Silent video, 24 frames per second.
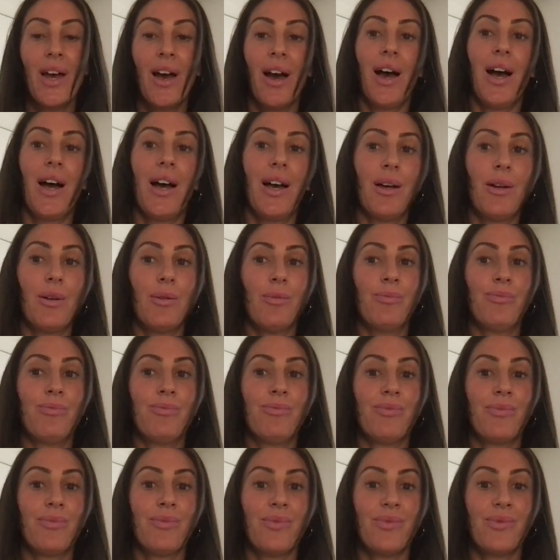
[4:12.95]
Um,
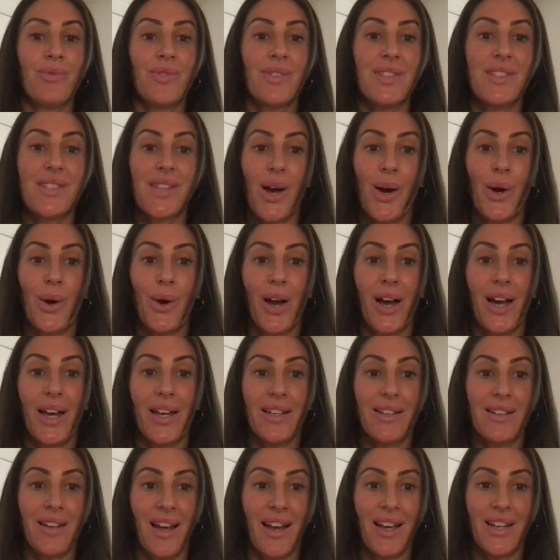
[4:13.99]
so
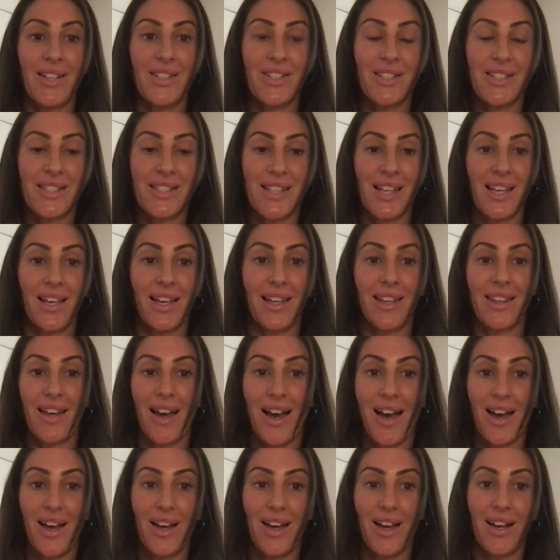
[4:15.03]
I just think
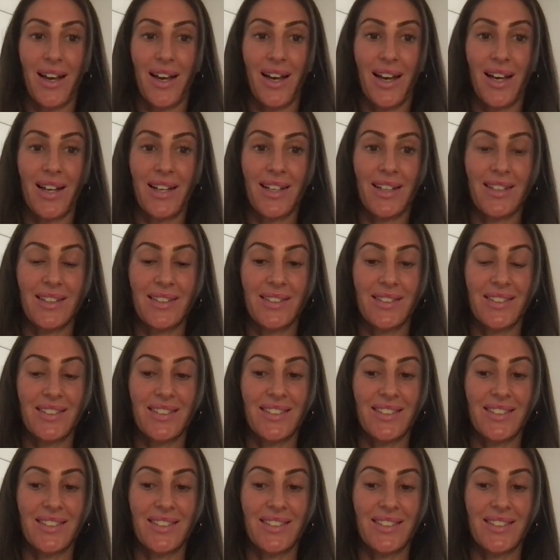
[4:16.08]
that